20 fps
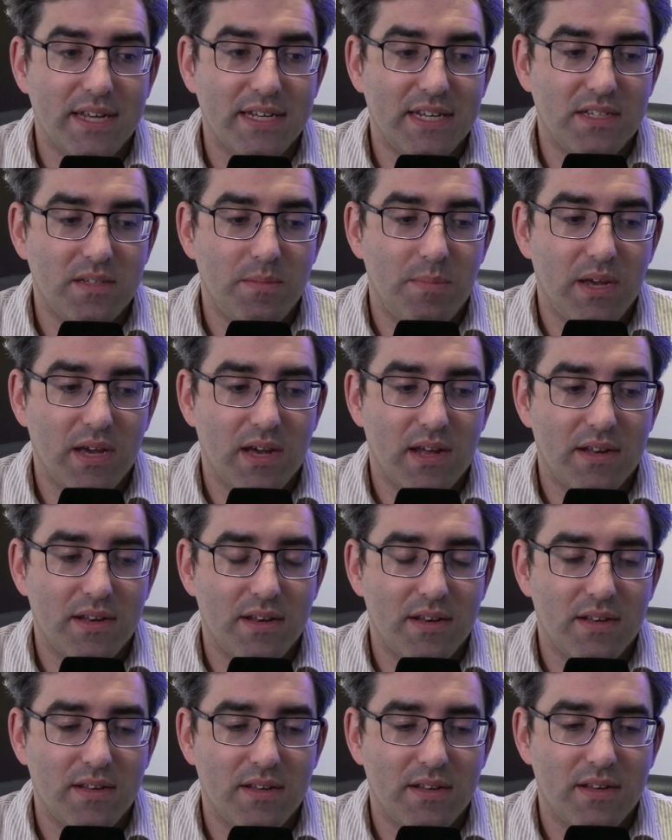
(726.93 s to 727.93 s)
I need to be
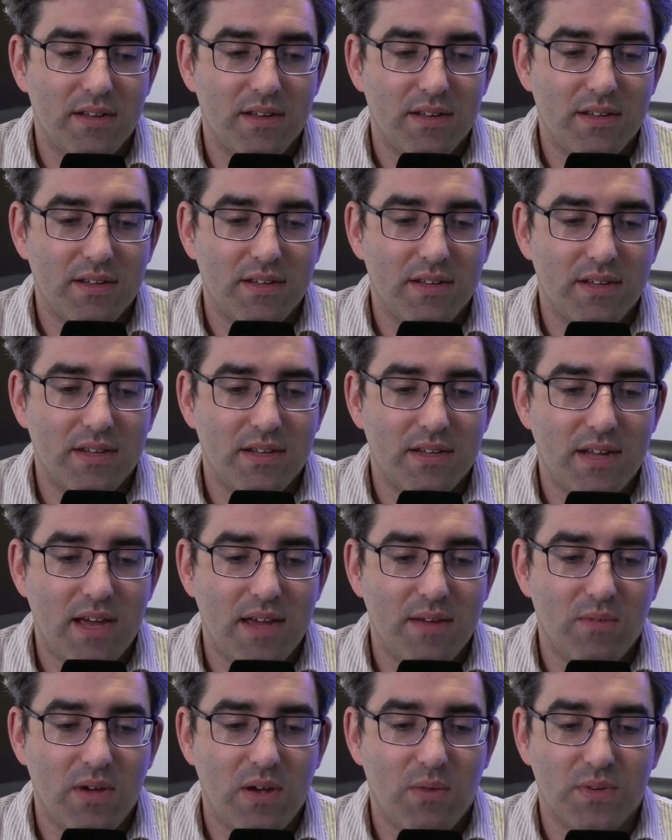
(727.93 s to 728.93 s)
on,
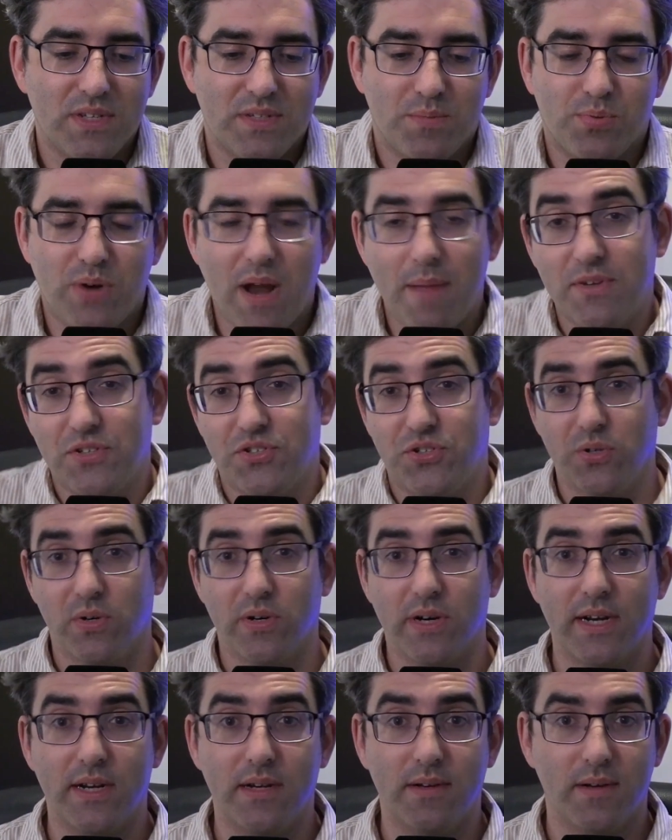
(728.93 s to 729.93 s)
it was
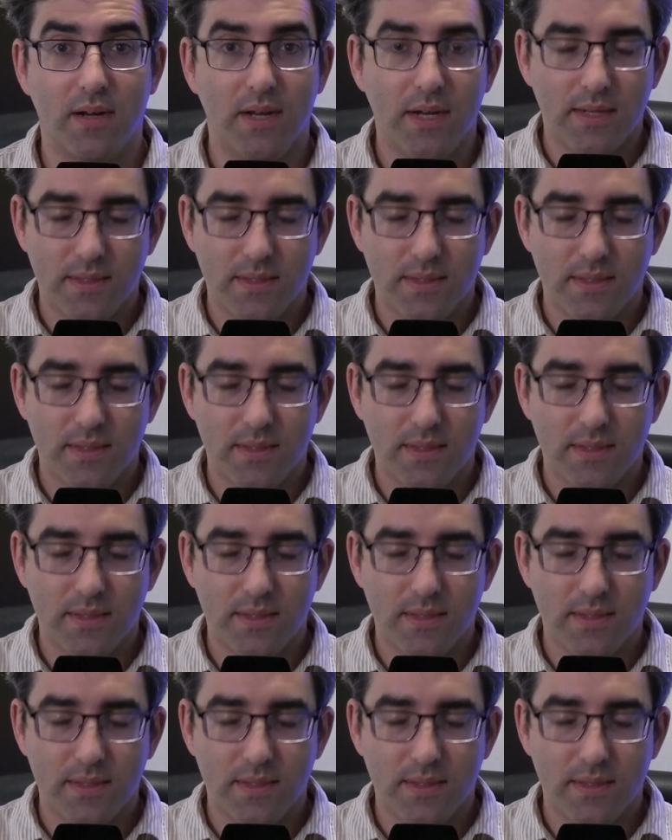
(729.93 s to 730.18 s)
premature